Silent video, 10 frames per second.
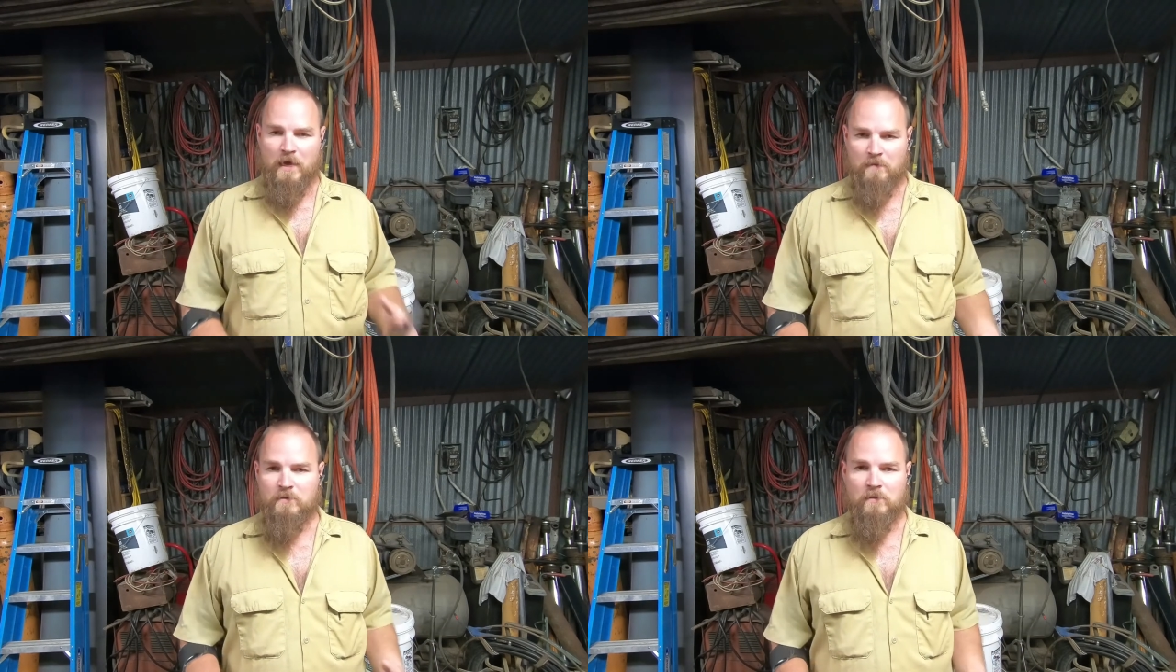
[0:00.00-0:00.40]

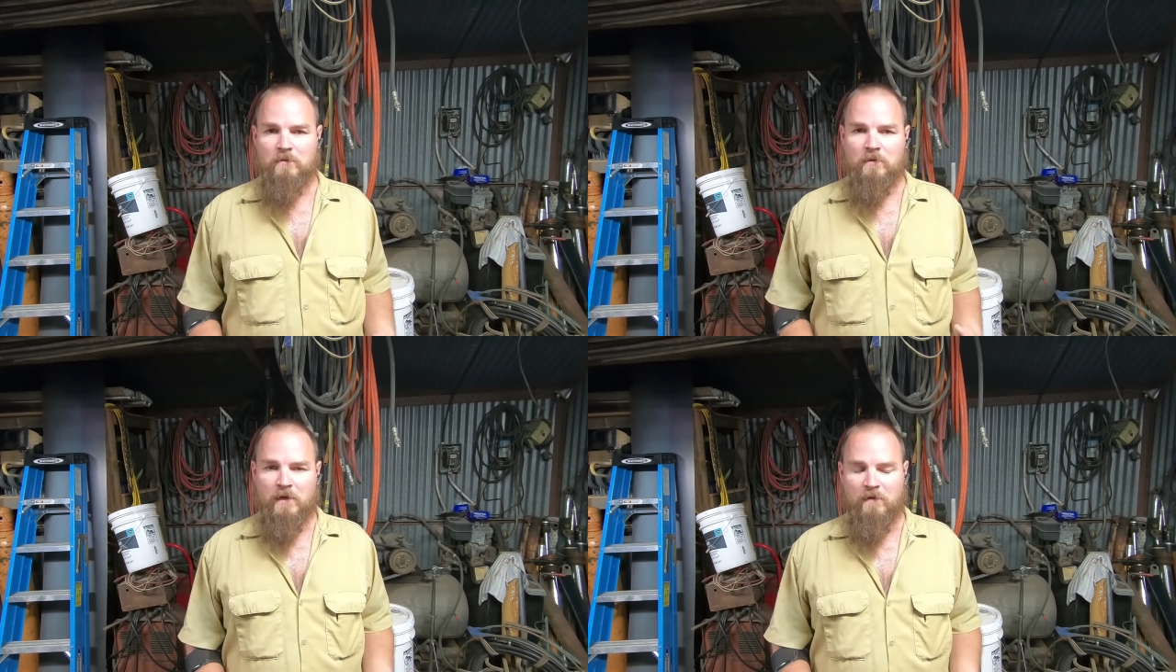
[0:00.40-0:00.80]

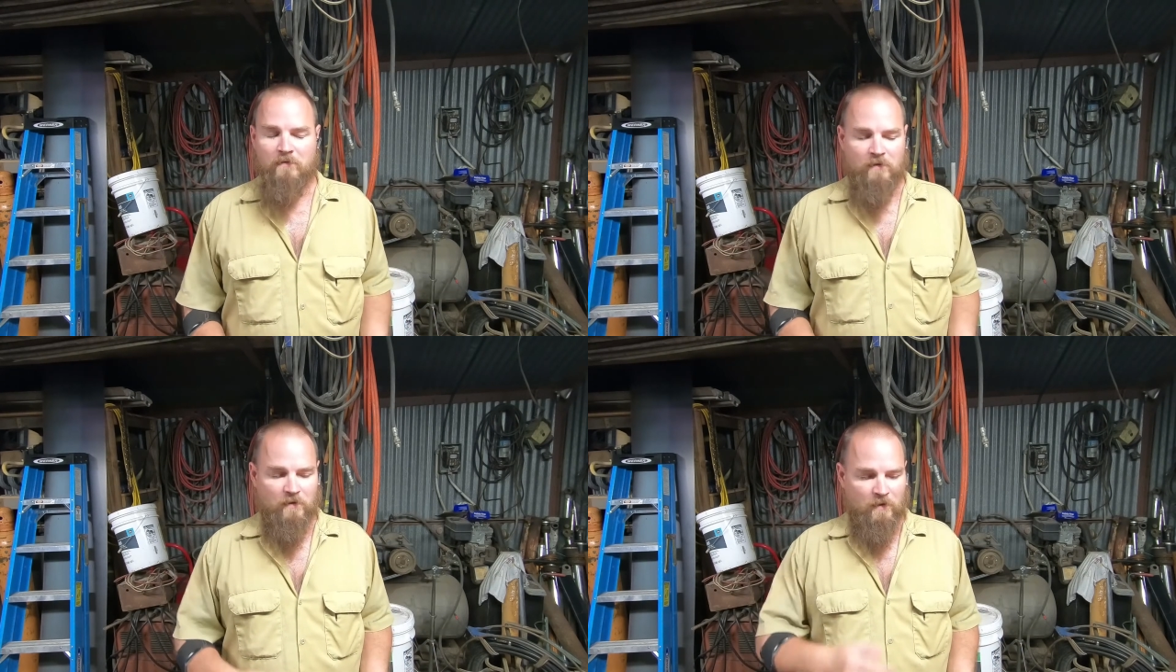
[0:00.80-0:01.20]
absolutely
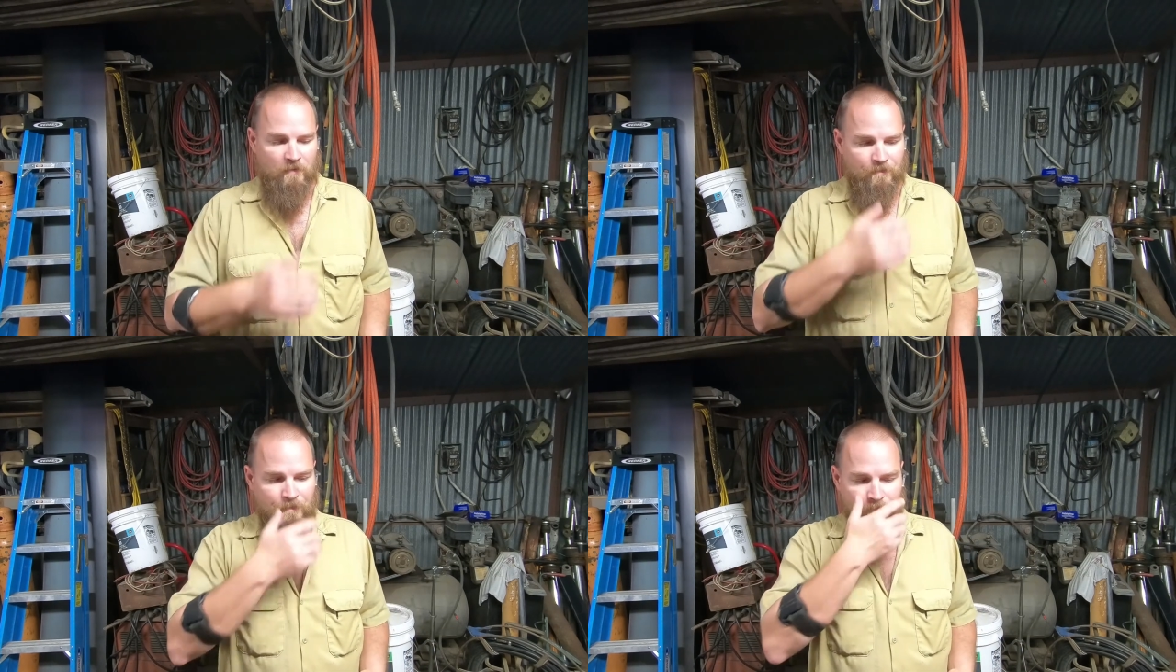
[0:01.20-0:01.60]
everything.
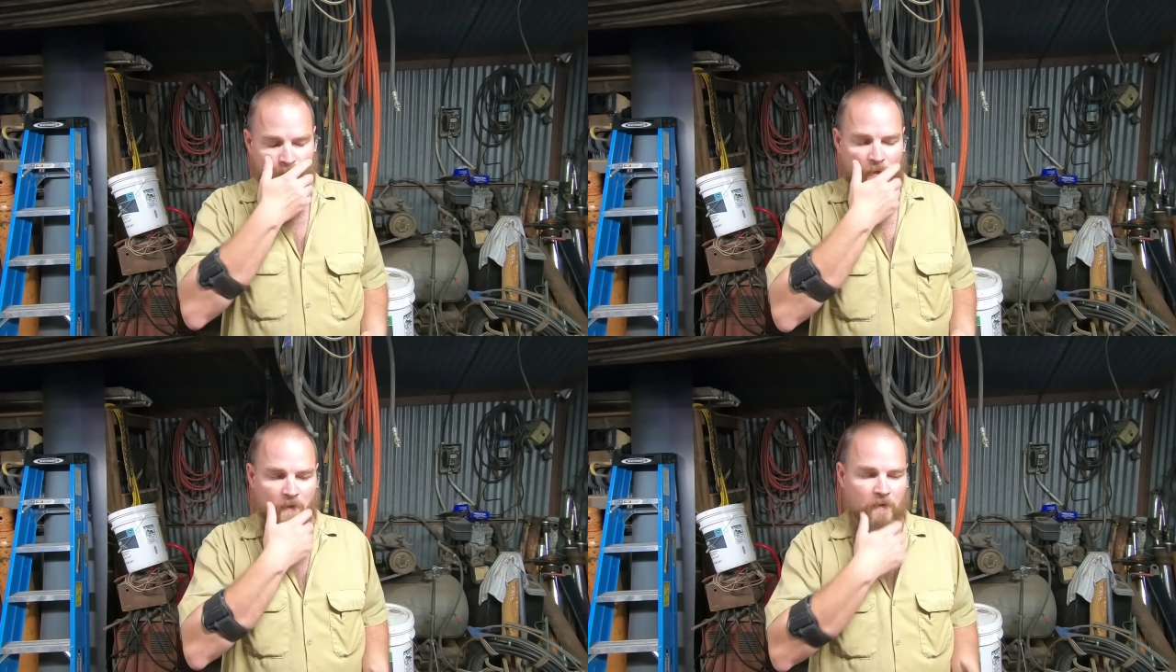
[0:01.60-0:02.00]

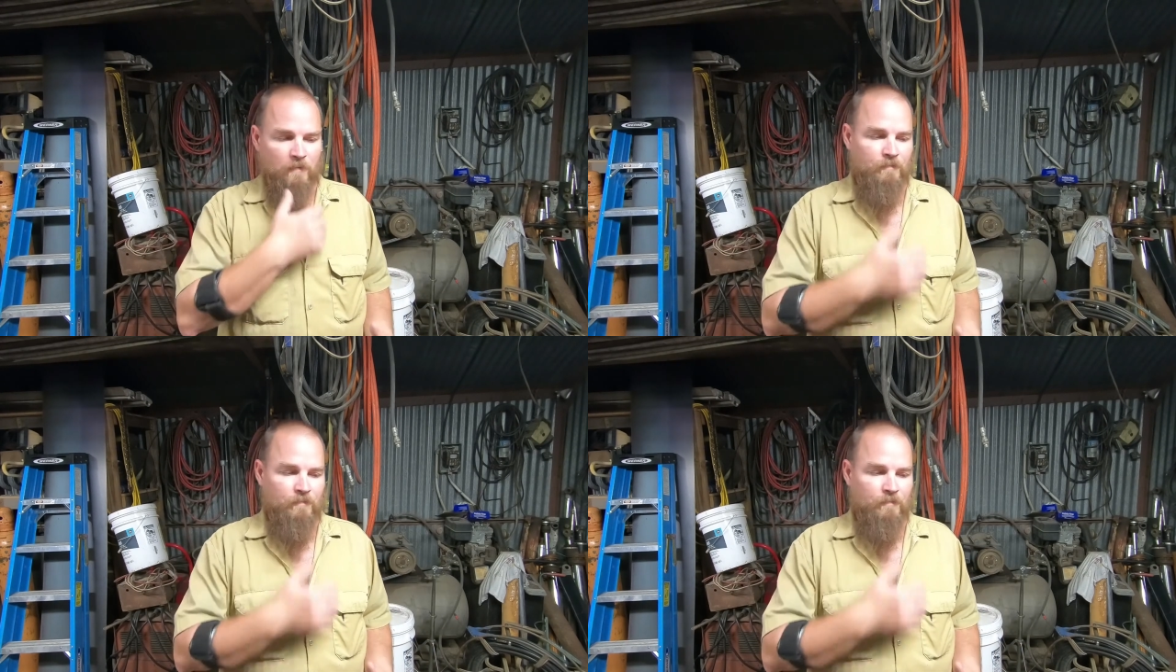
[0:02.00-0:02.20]
But